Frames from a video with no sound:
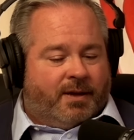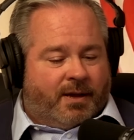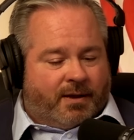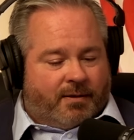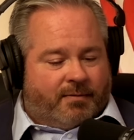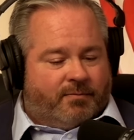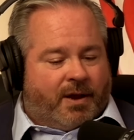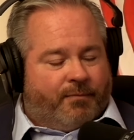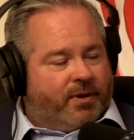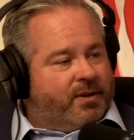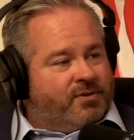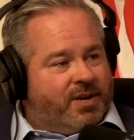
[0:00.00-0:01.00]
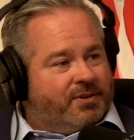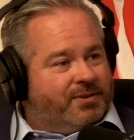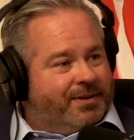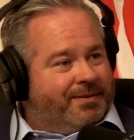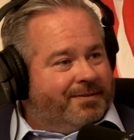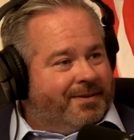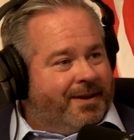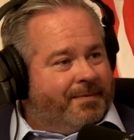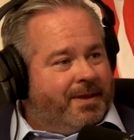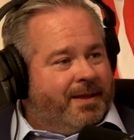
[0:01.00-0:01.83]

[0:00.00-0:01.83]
uh, traffic congestion, right?